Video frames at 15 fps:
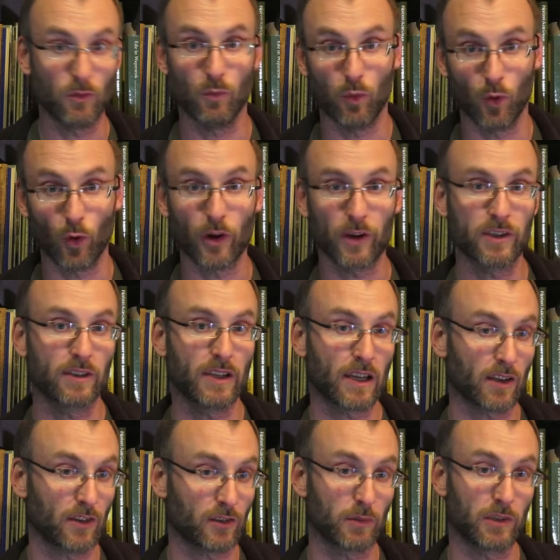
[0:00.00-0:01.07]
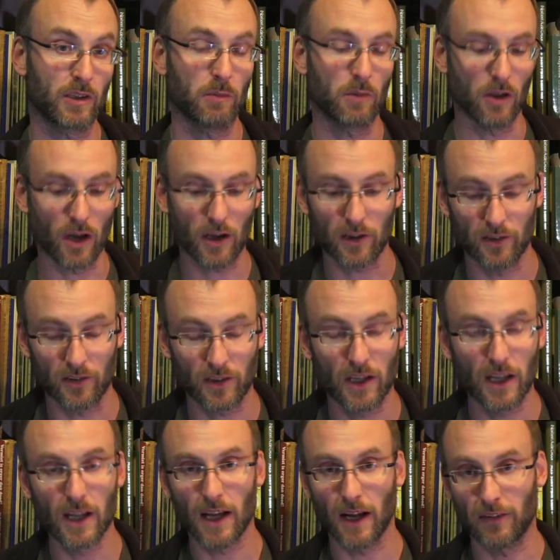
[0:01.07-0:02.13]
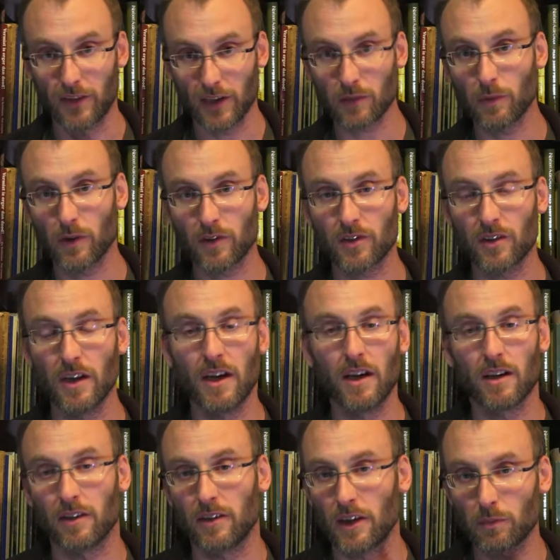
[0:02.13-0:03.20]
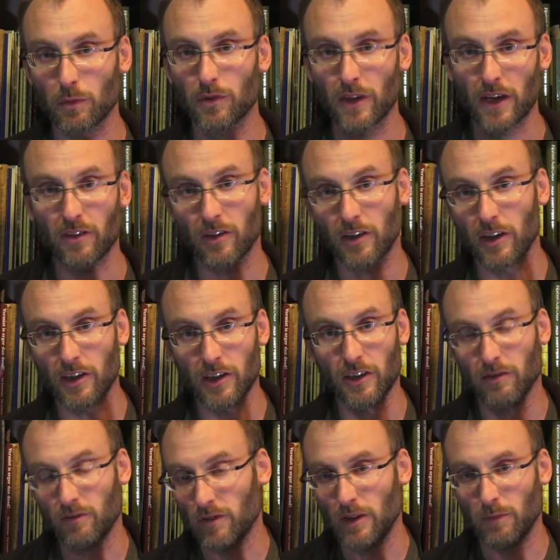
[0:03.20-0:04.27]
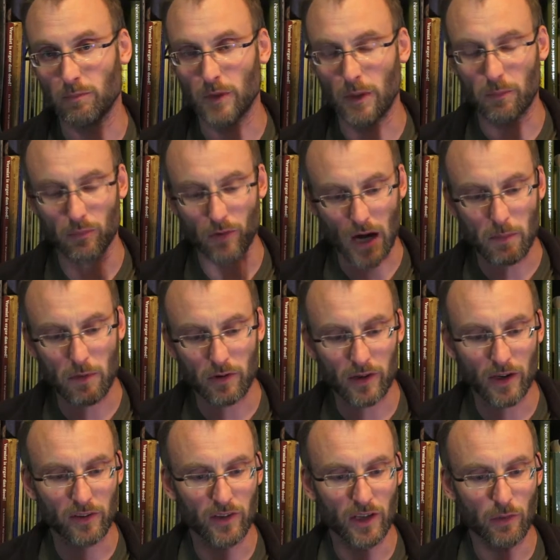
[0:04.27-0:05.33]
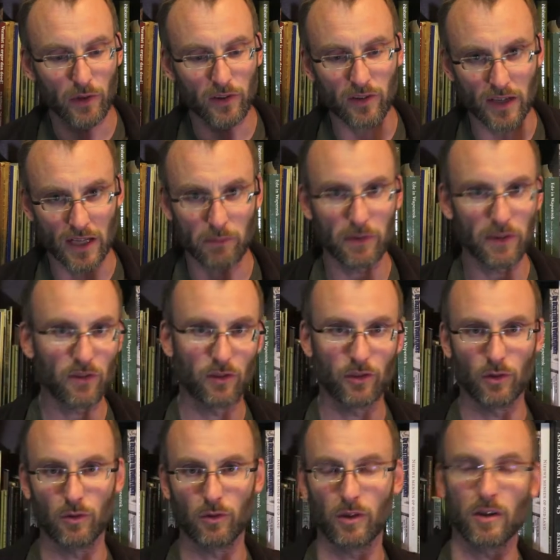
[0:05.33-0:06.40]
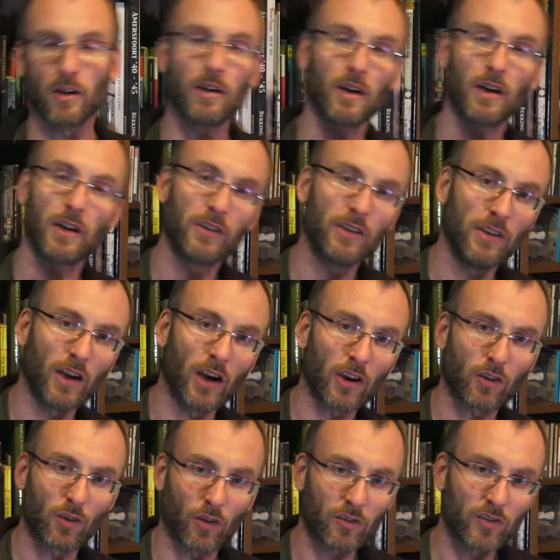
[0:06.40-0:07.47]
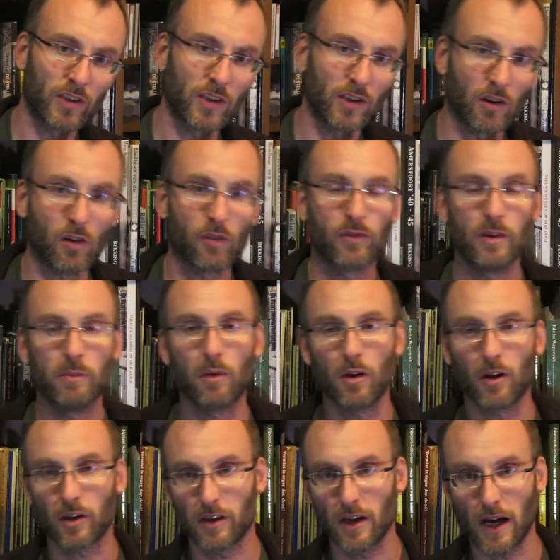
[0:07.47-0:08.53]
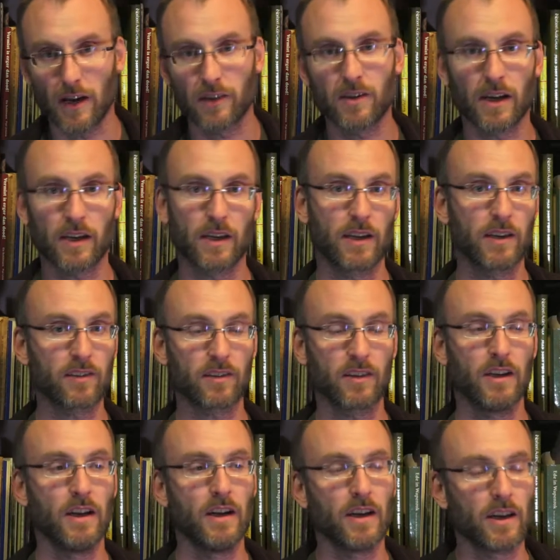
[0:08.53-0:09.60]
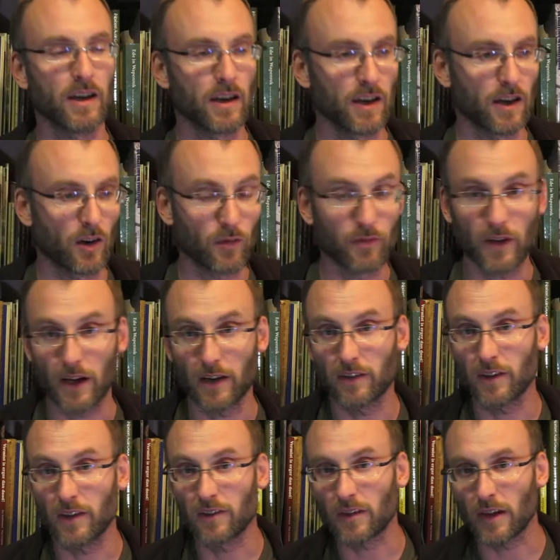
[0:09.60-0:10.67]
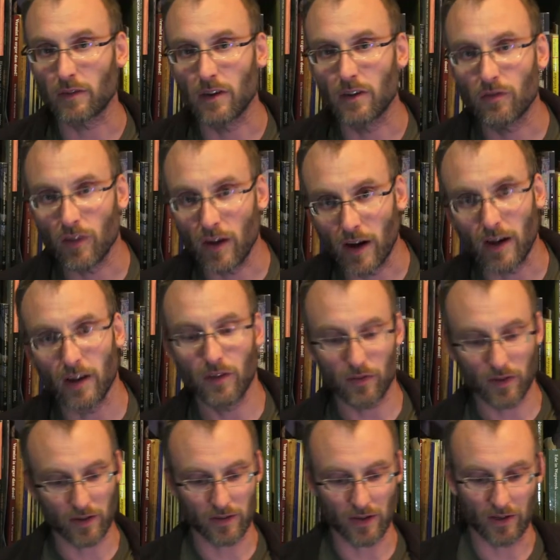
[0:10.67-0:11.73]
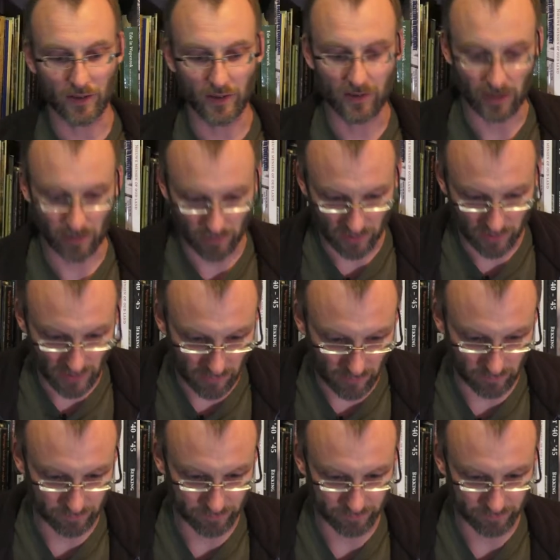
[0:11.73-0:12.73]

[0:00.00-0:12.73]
war in the Netherlands with the Moluccans. And this was actually the primary idea which led me to do the archaeology of the Moluccan hijackings of 1975 and 1977.